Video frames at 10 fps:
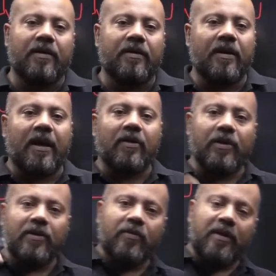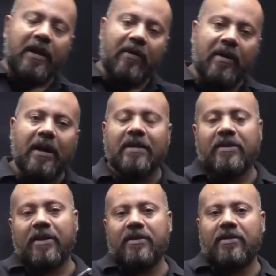There are going to be regular
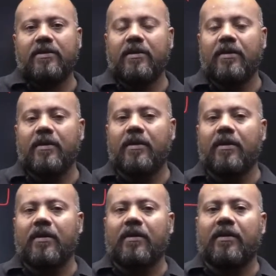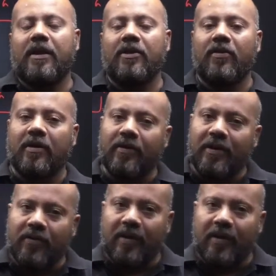classes. Then you are going to